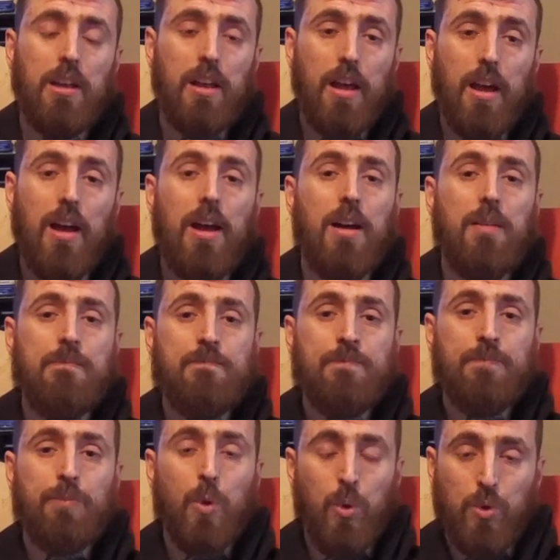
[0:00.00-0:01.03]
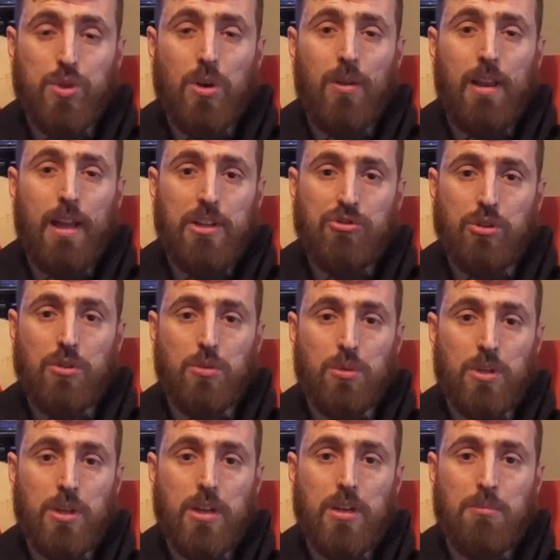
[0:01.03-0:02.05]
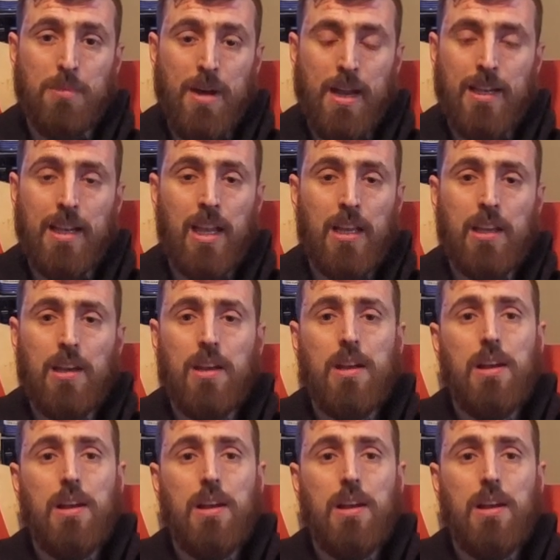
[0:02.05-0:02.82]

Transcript: um, auto electrical work mainly.